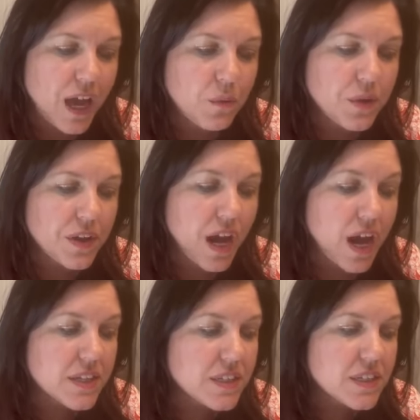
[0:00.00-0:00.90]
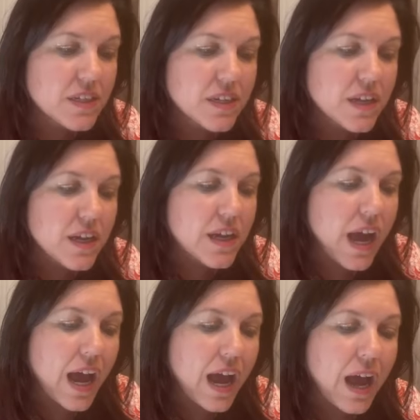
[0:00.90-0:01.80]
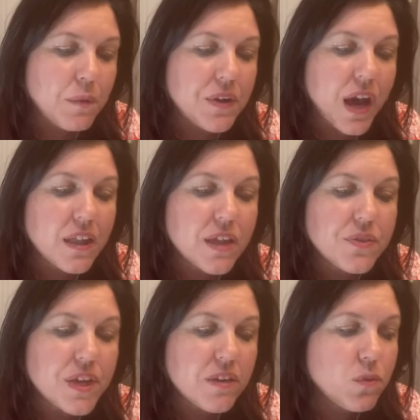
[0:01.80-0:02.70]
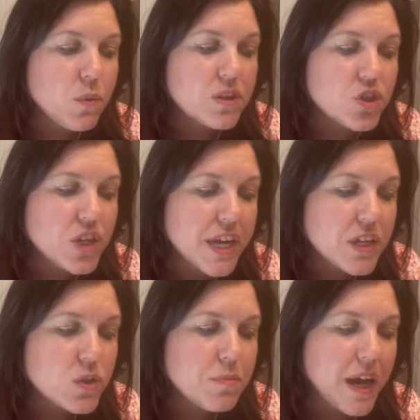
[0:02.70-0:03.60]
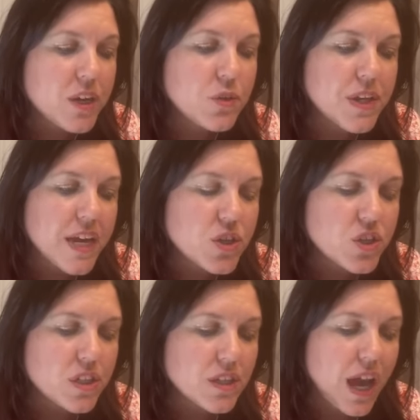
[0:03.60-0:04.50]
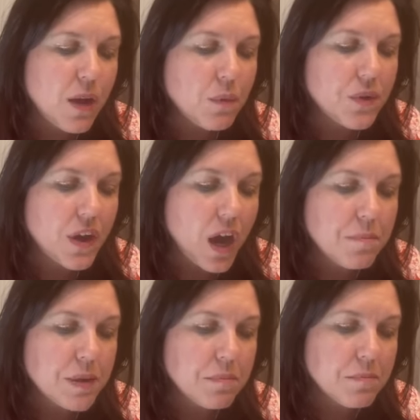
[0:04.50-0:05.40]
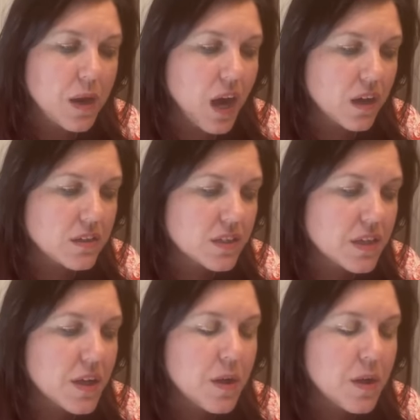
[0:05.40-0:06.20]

I will not I will not let the evil one change my creation. I will not be mocked.